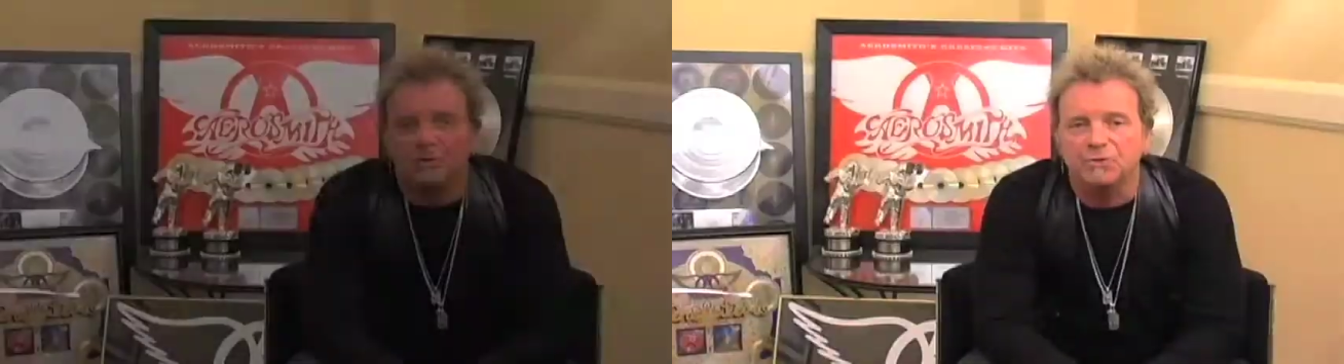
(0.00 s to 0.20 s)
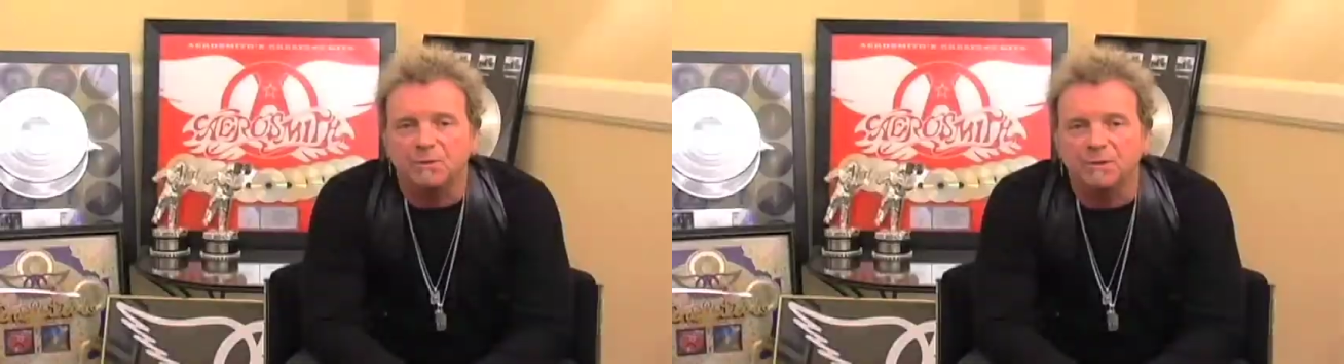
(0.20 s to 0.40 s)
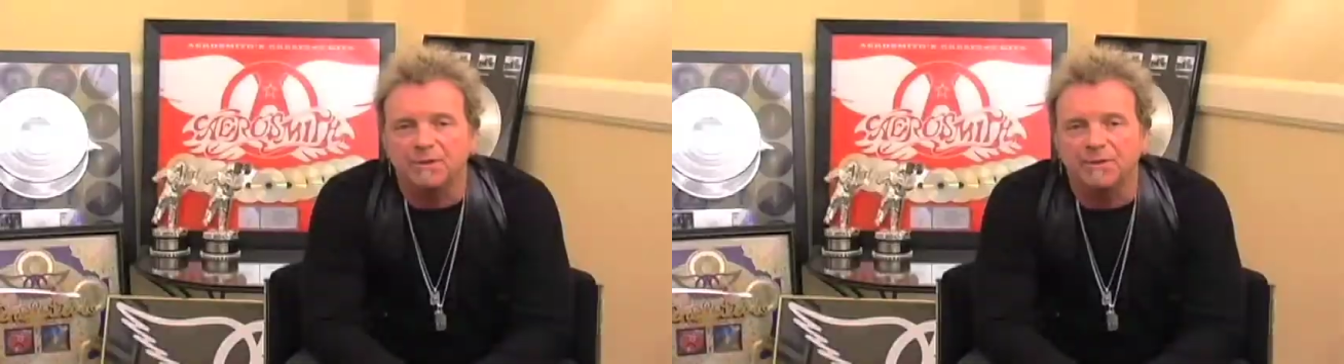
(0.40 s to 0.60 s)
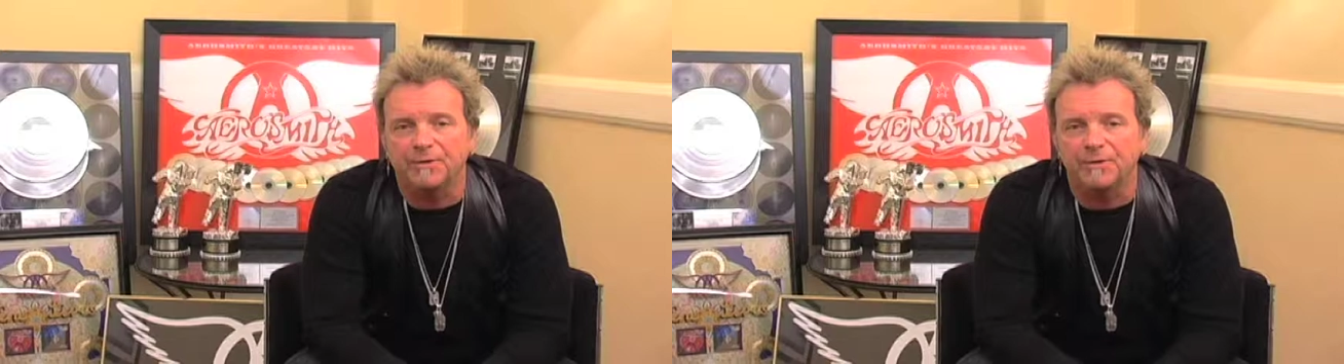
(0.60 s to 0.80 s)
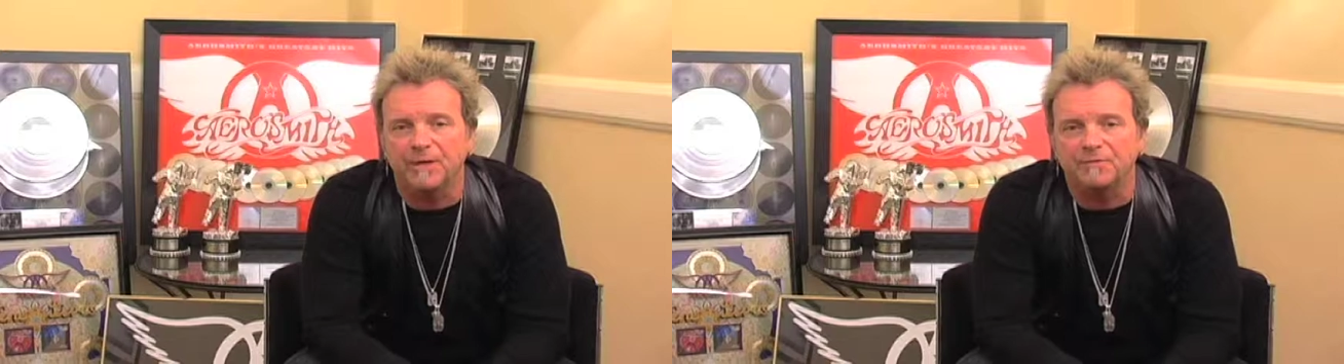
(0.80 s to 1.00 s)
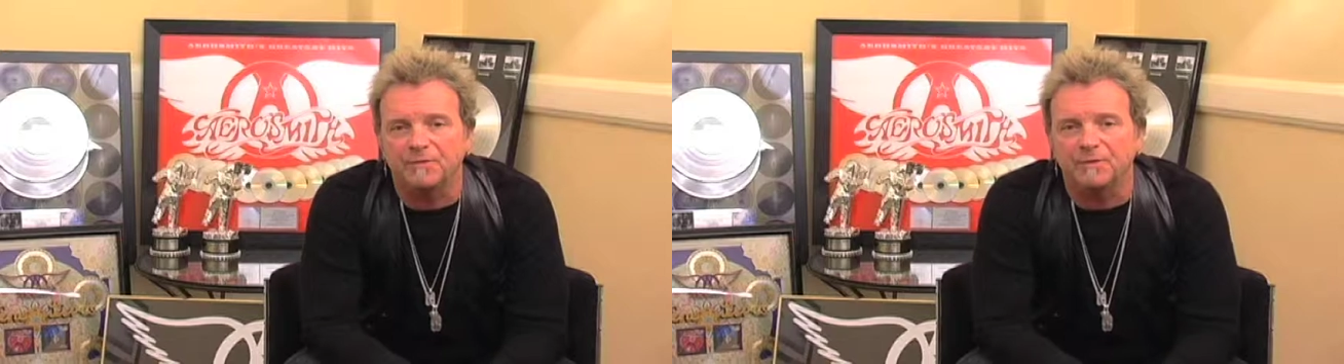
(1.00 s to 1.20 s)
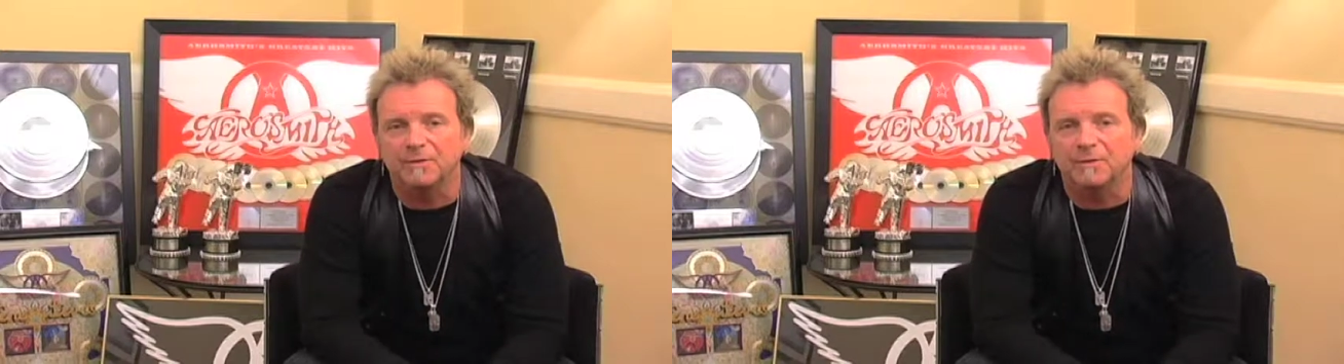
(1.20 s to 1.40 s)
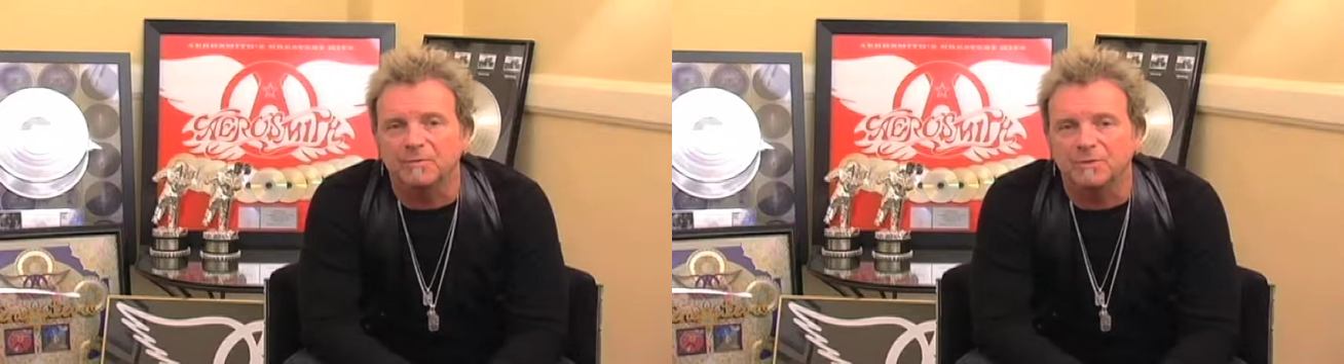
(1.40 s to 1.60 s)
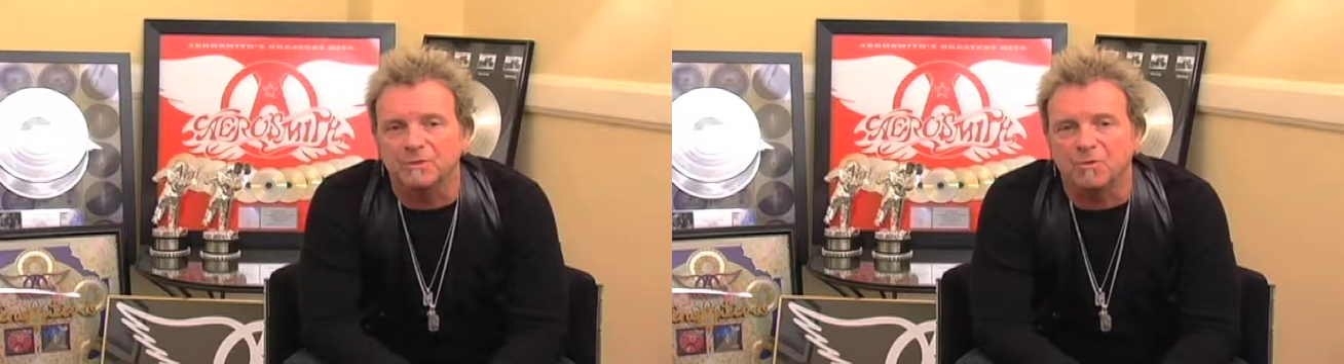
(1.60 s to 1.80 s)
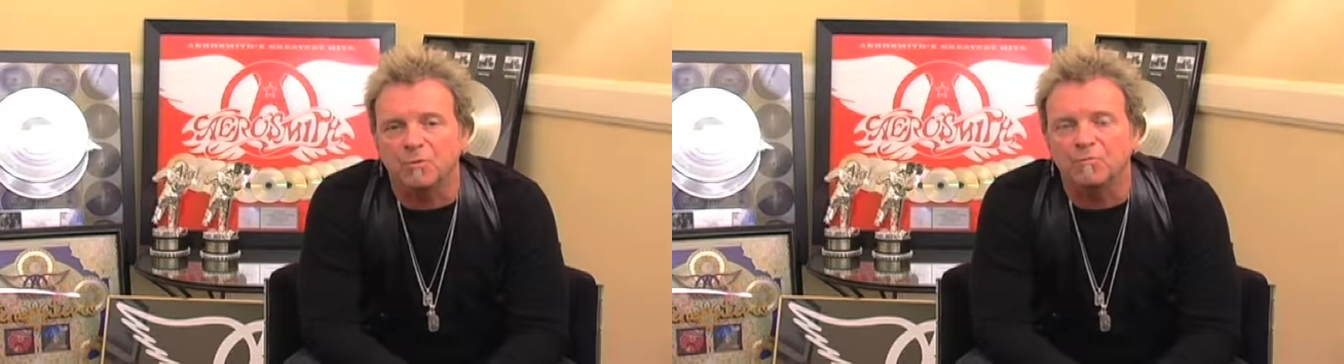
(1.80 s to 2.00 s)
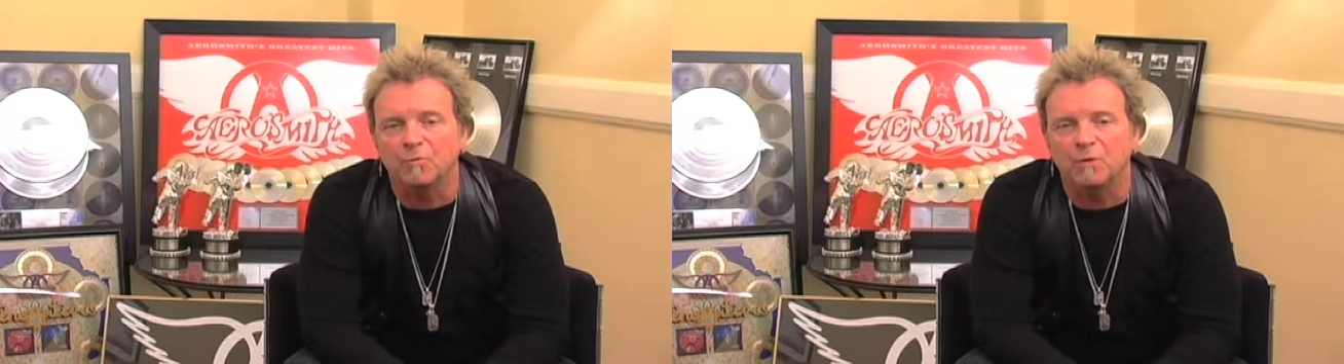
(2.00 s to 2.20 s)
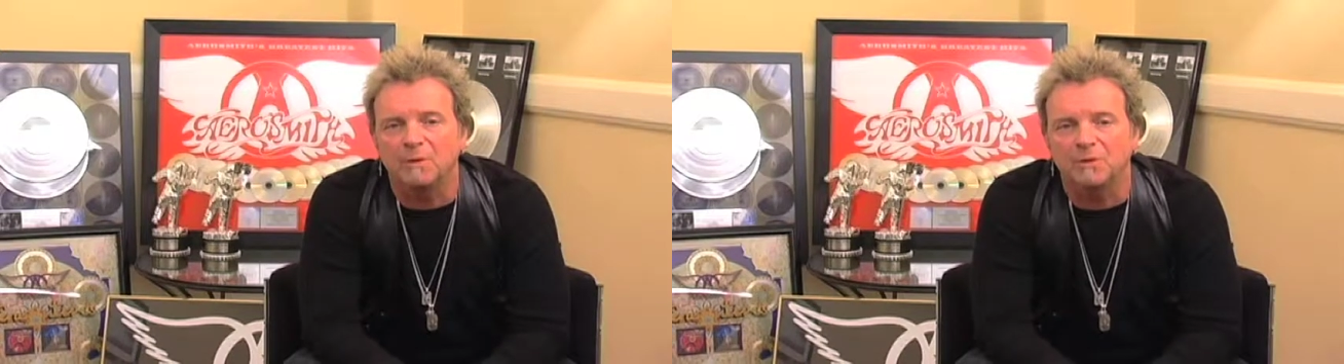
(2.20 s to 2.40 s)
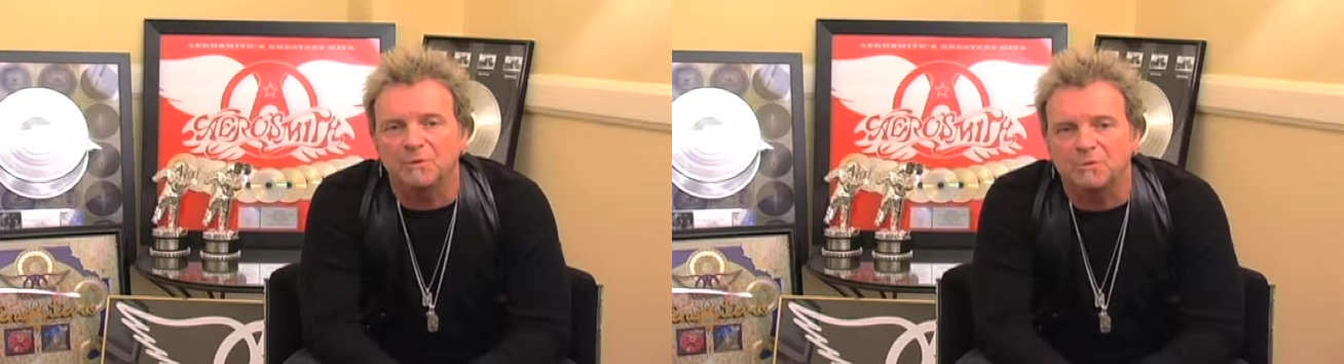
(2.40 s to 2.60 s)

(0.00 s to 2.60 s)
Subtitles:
Shortly thereafter, there was an overwhelming